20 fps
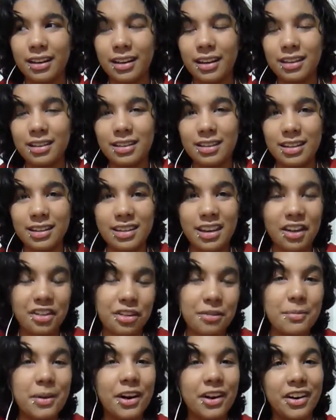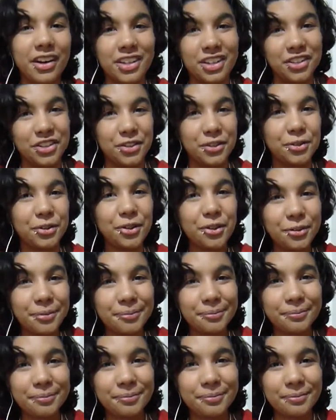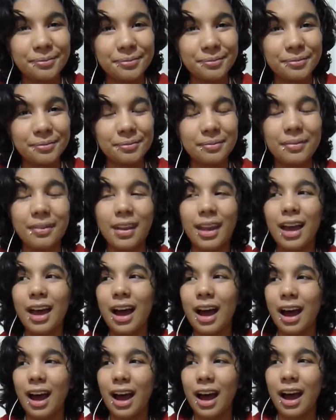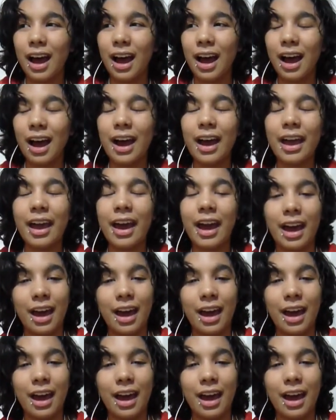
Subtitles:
It's the South American school. Oh